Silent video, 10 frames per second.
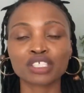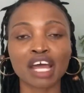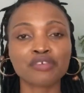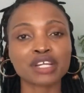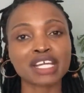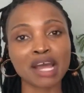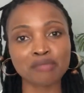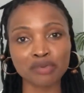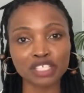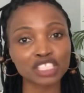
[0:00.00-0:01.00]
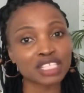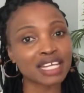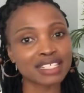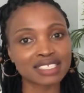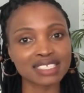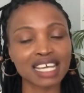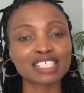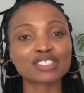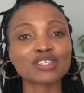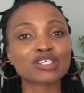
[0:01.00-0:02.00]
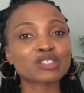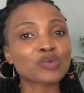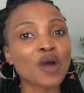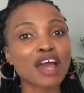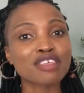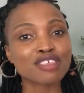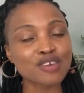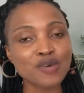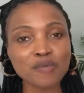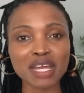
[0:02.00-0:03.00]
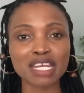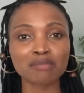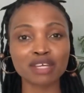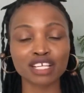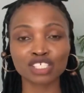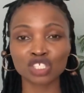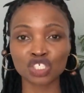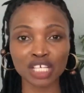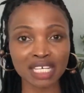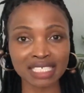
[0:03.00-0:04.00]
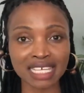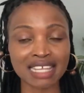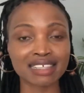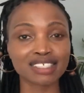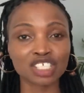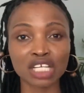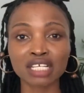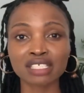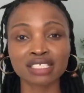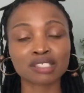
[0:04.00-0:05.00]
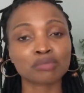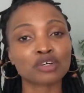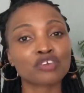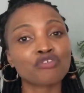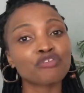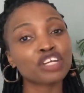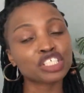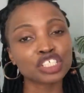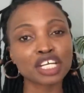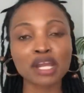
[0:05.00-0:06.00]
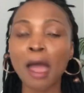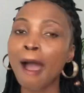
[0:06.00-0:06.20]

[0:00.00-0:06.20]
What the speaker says: I really appreciate it. And to those who are new, my name is Janet and this channel is about fashion,